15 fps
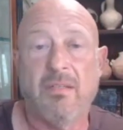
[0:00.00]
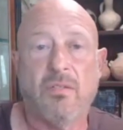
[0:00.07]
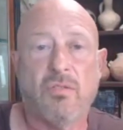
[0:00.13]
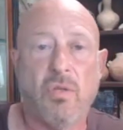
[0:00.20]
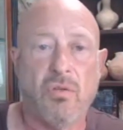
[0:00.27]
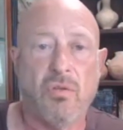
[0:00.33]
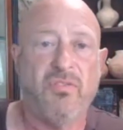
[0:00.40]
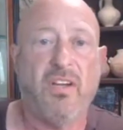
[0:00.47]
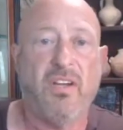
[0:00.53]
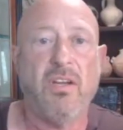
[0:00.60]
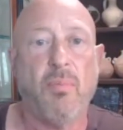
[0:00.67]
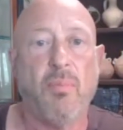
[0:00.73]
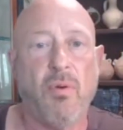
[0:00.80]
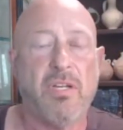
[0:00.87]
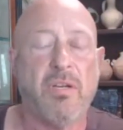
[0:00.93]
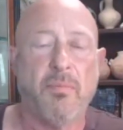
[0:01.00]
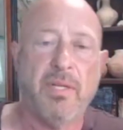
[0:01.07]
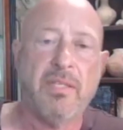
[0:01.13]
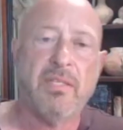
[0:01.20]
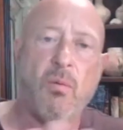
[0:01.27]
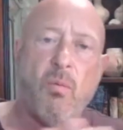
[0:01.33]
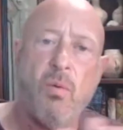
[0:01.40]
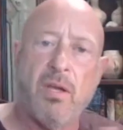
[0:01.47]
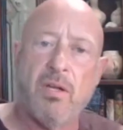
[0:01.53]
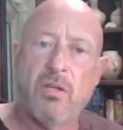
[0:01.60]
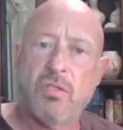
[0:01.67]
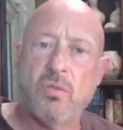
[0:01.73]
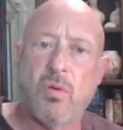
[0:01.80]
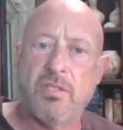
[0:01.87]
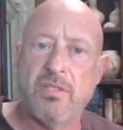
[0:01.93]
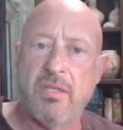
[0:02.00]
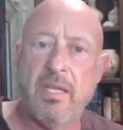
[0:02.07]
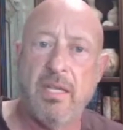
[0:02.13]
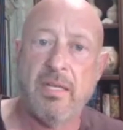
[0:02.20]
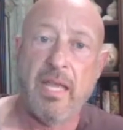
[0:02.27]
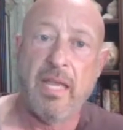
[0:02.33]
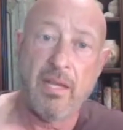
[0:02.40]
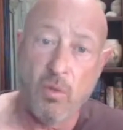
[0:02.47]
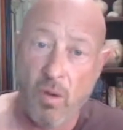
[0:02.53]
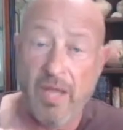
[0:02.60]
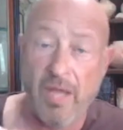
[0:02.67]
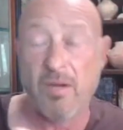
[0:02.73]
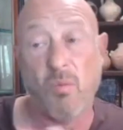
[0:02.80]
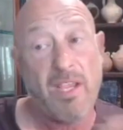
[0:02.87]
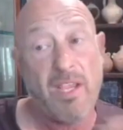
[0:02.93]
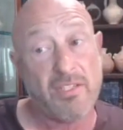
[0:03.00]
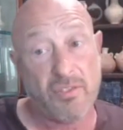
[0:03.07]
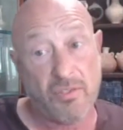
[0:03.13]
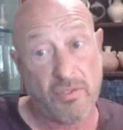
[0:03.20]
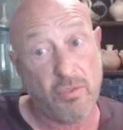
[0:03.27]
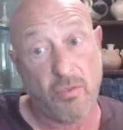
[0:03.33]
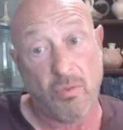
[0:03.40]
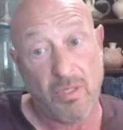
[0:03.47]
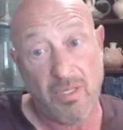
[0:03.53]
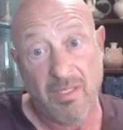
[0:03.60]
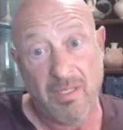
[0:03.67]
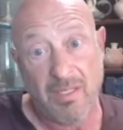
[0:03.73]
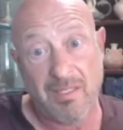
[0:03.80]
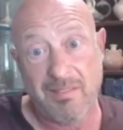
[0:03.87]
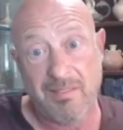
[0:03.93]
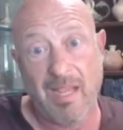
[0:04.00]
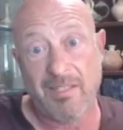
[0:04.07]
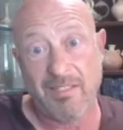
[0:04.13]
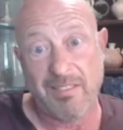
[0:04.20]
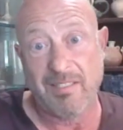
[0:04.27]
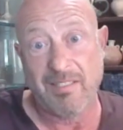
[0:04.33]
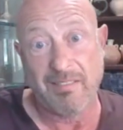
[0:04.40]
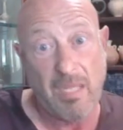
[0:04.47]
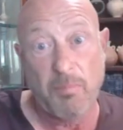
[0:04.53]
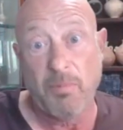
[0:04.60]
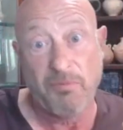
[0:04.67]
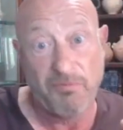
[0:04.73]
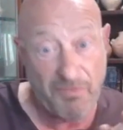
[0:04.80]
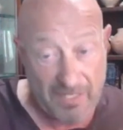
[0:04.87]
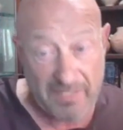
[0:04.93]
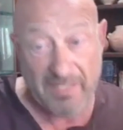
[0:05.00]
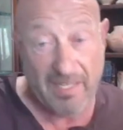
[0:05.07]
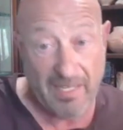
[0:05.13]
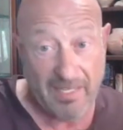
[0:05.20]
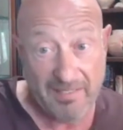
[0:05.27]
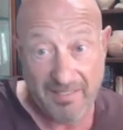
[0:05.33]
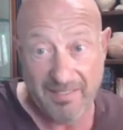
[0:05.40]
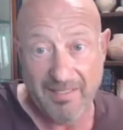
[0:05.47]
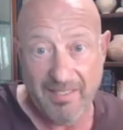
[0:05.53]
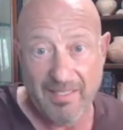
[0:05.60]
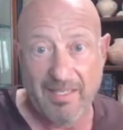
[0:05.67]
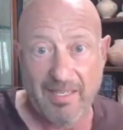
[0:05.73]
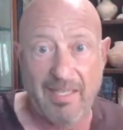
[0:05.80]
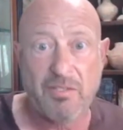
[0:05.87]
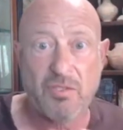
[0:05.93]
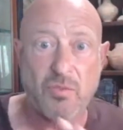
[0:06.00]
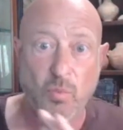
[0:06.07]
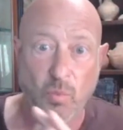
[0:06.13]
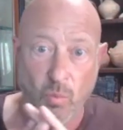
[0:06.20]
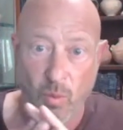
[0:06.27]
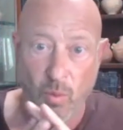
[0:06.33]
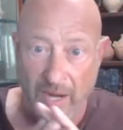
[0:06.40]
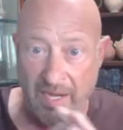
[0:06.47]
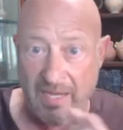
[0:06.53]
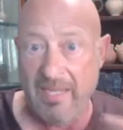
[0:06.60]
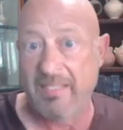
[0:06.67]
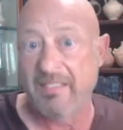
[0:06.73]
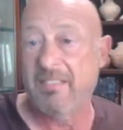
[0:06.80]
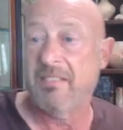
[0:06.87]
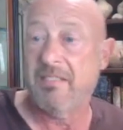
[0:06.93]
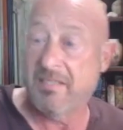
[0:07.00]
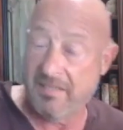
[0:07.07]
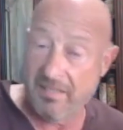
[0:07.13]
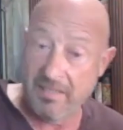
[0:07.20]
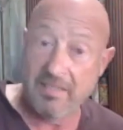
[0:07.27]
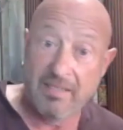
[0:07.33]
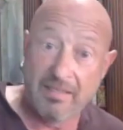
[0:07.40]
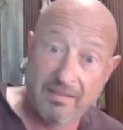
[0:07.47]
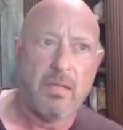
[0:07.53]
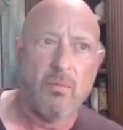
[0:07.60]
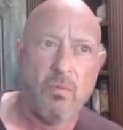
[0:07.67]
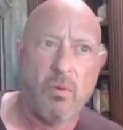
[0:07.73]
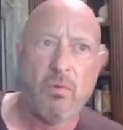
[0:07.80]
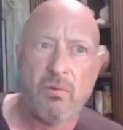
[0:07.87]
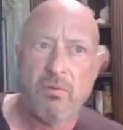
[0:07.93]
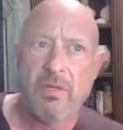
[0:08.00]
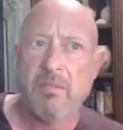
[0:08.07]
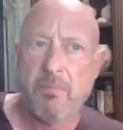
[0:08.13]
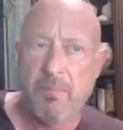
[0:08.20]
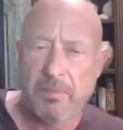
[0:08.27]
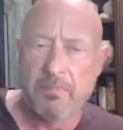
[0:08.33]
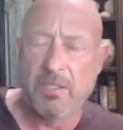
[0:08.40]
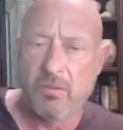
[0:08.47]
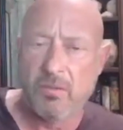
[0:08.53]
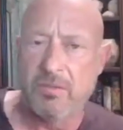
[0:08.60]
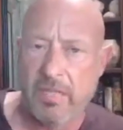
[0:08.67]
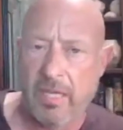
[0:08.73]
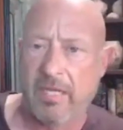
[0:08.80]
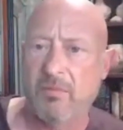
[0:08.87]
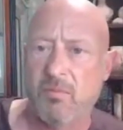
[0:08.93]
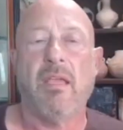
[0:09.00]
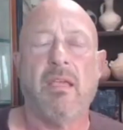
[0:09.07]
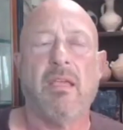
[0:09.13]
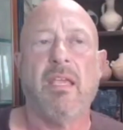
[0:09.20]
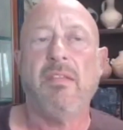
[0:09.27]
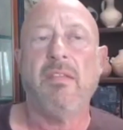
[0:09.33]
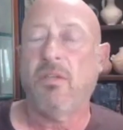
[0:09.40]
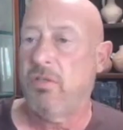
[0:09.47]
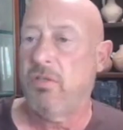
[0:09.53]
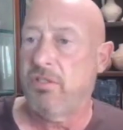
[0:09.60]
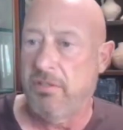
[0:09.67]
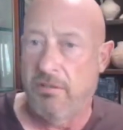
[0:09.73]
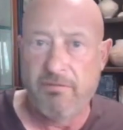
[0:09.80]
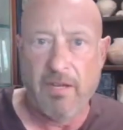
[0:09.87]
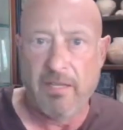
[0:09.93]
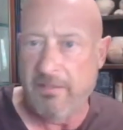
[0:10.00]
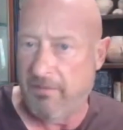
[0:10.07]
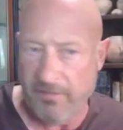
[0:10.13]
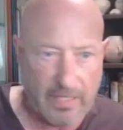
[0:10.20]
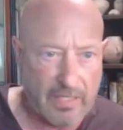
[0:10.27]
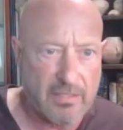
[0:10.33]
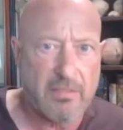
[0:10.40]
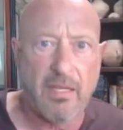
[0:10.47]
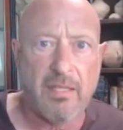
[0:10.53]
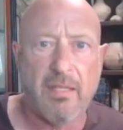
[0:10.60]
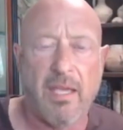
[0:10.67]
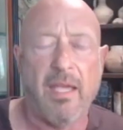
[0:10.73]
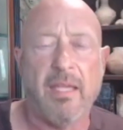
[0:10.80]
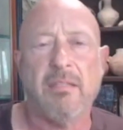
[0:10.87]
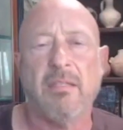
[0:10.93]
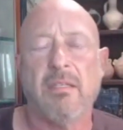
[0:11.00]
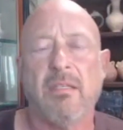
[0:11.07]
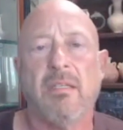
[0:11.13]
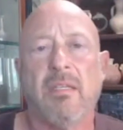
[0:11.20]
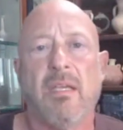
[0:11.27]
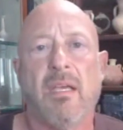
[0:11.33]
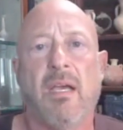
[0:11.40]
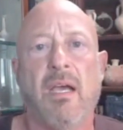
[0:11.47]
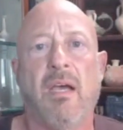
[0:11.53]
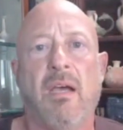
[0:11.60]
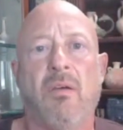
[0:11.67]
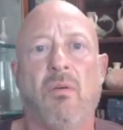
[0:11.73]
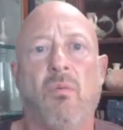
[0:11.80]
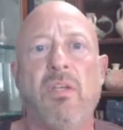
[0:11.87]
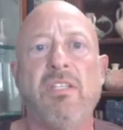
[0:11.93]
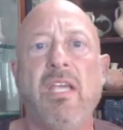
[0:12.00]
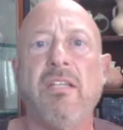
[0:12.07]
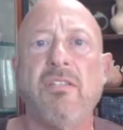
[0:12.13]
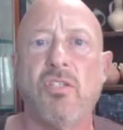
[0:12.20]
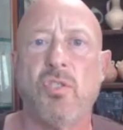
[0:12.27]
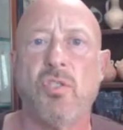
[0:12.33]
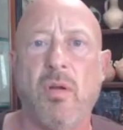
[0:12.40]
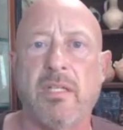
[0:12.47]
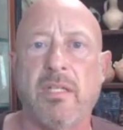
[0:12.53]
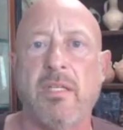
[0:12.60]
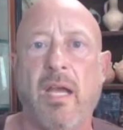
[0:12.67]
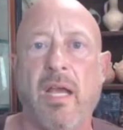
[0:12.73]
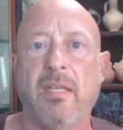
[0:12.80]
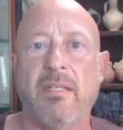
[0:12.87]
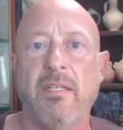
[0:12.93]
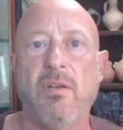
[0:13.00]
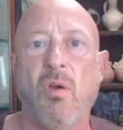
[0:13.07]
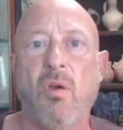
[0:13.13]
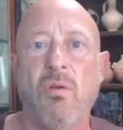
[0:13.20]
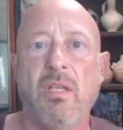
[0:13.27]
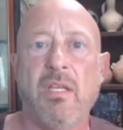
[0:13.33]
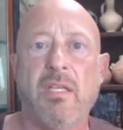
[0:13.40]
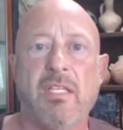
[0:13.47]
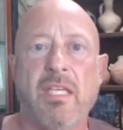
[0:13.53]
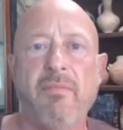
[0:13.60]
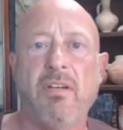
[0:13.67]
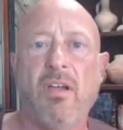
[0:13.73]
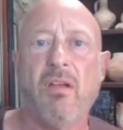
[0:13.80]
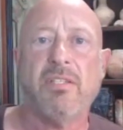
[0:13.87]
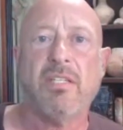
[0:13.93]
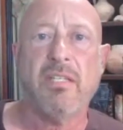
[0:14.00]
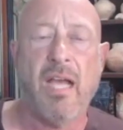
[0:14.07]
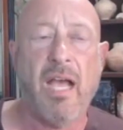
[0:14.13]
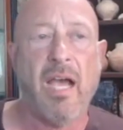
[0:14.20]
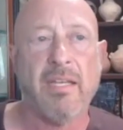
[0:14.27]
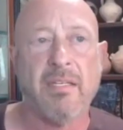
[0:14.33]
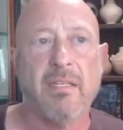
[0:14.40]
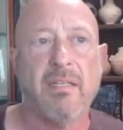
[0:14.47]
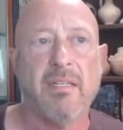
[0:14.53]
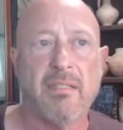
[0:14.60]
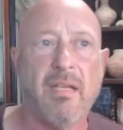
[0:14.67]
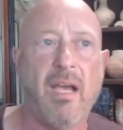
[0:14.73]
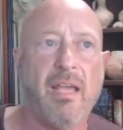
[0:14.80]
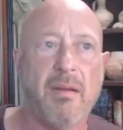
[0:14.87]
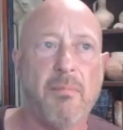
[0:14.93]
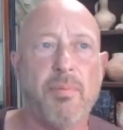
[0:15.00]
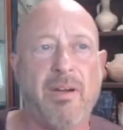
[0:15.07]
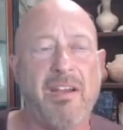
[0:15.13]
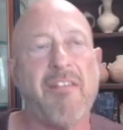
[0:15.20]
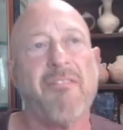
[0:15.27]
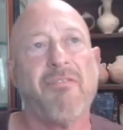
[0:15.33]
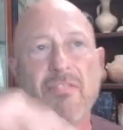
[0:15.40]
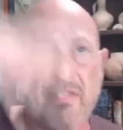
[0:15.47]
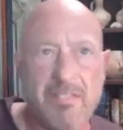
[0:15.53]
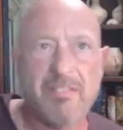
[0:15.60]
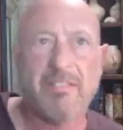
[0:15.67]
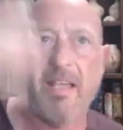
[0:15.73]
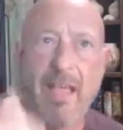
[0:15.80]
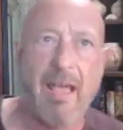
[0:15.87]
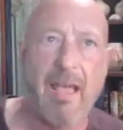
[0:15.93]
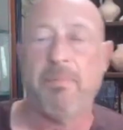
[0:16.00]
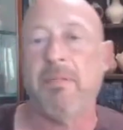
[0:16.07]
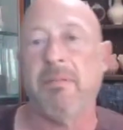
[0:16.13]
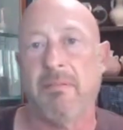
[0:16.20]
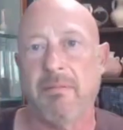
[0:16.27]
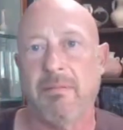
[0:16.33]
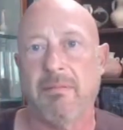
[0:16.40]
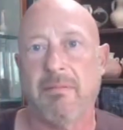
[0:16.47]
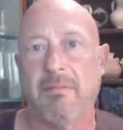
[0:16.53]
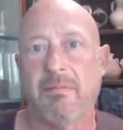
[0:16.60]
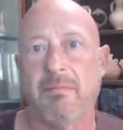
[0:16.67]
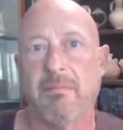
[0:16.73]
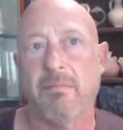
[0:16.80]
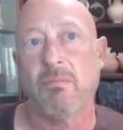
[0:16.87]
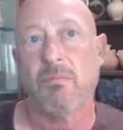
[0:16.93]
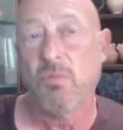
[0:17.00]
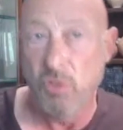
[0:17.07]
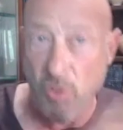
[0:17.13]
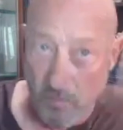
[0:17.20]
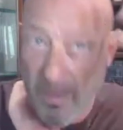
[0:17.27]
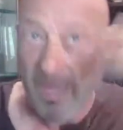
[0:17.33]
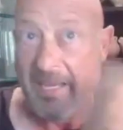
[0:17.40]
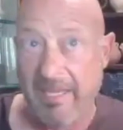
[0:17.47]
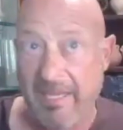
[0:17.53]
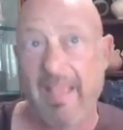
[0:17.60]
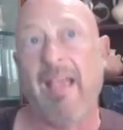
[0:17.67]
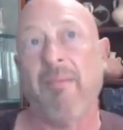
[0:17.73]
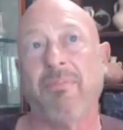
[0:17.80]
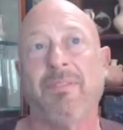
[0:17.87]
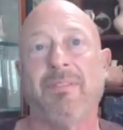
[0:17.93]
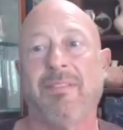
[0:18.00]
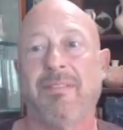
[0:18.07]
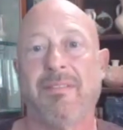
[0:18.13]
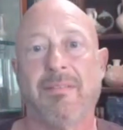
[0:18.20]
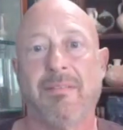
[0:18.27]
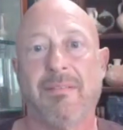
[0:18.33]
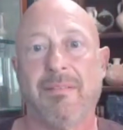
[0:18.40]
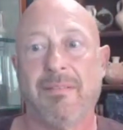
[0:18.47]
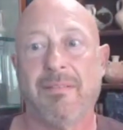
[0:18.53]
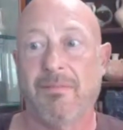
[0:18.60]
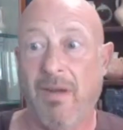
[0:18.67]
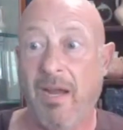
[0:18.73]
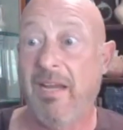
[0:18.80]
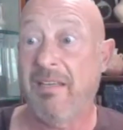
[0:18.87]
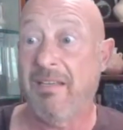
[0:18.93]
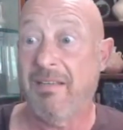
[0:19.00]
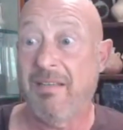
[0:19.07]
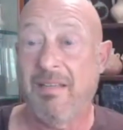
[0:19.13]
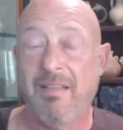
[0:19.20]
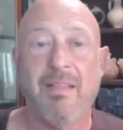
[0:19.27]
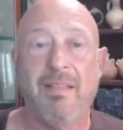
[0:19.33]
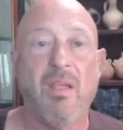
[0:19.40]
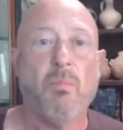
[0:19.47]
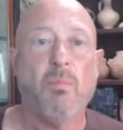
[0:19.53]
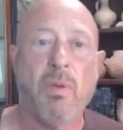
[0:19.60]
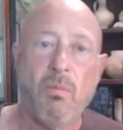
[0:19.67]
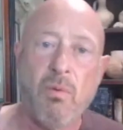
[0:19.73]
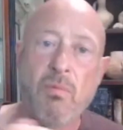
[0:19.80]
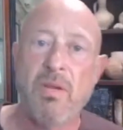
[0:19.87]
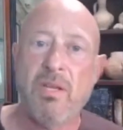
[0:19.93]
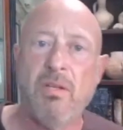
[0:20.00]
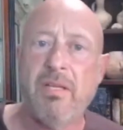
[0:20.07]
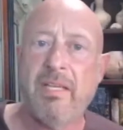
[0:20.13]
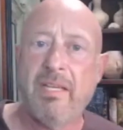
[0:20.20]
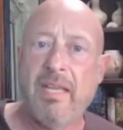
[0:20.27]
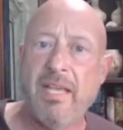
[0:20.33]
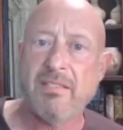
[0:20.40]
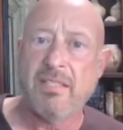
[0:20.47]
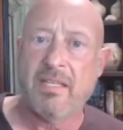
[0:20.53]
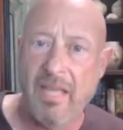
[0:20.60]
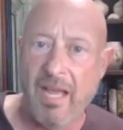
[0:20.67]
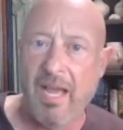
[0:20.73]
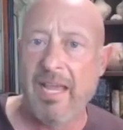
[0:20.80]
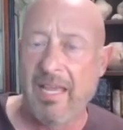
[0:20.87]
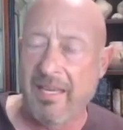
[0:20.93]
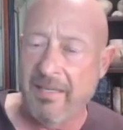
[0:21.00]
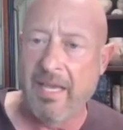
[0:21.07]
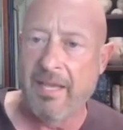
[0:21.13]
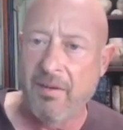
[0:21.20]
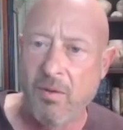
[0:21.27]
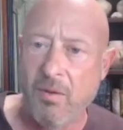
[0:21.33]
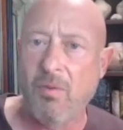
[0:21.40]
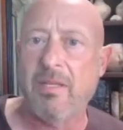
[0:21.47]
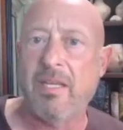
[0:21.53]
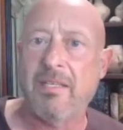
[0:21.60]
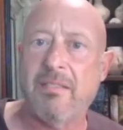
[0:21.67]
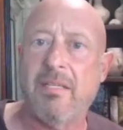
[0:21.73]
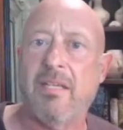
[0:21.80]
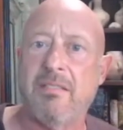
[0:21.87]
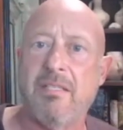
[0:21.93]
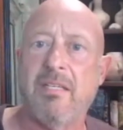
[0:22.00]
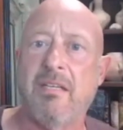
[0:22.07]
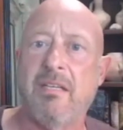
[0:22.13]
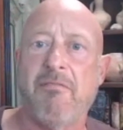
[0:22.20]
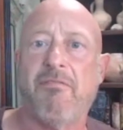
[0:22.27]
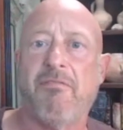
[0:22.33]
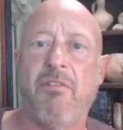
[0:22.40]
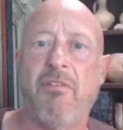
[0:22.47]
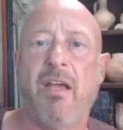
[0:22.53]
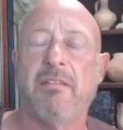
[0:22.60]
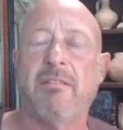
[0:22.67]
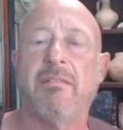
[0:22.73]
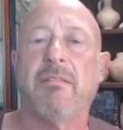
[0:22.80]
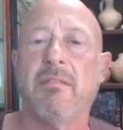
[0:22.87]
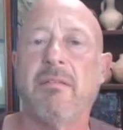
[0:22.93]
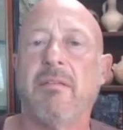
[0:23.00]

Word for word: so it's very important to bring that water source in, in quite a ways too. It's not just a couple feet in, it's way into the city. When we read the biblical text in the Christian faith, if I can say that, uh, we take the shortcut, you know, give it all to God. God, I'm praying for this to happen. You make it happen, right? But when we look at Hezekiah, not only does he confront